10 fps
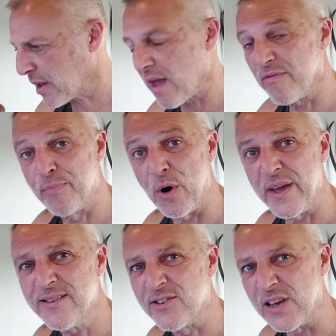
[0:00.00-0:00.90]
I've put a
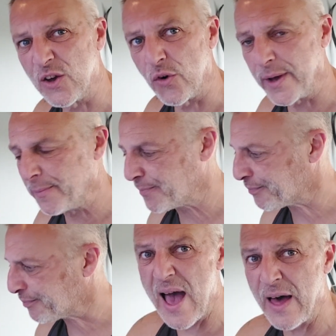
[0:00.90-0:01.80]
heatsink on it,
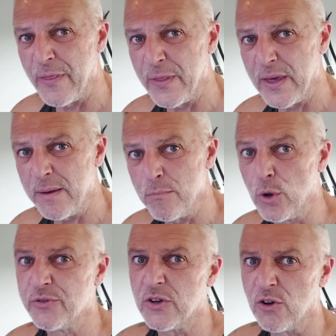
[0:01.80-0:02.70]
and the
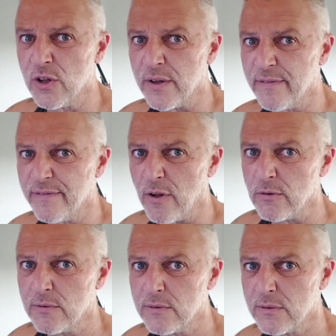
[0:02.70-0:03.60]
multicolour
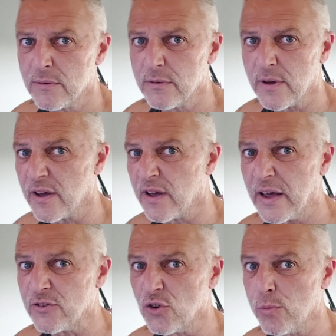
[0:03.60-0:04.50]
fault
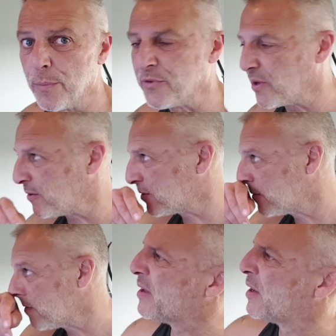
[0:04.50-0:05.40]
hasn't come up since.
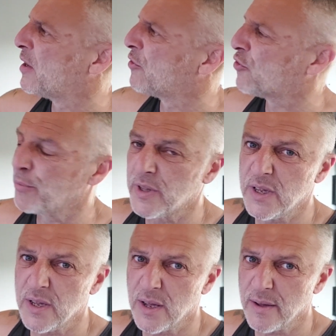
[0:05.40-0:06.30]
Some of
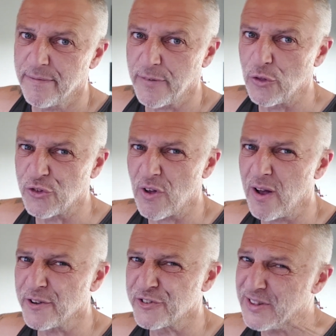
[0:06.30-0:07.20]
the fonts
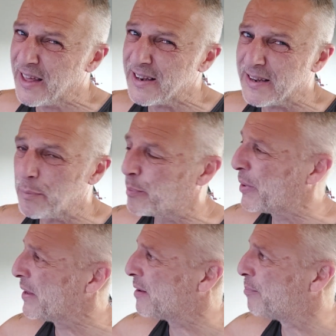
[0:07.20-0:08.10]
are slightly
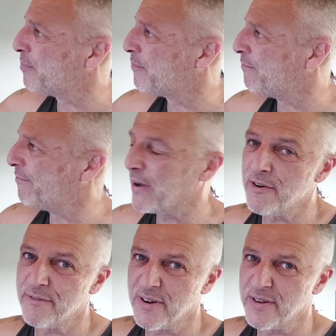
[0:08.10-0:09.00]
pink,
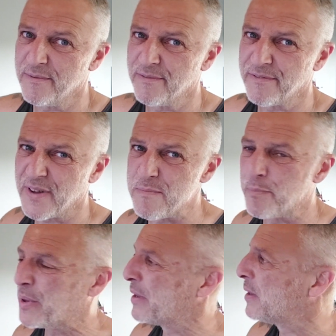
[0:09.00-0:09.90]
very, very
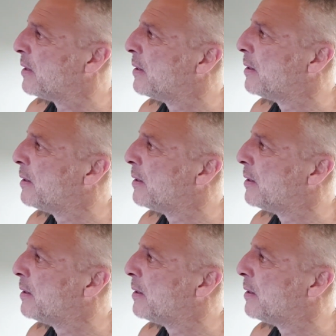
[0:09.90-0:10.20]
faint pink,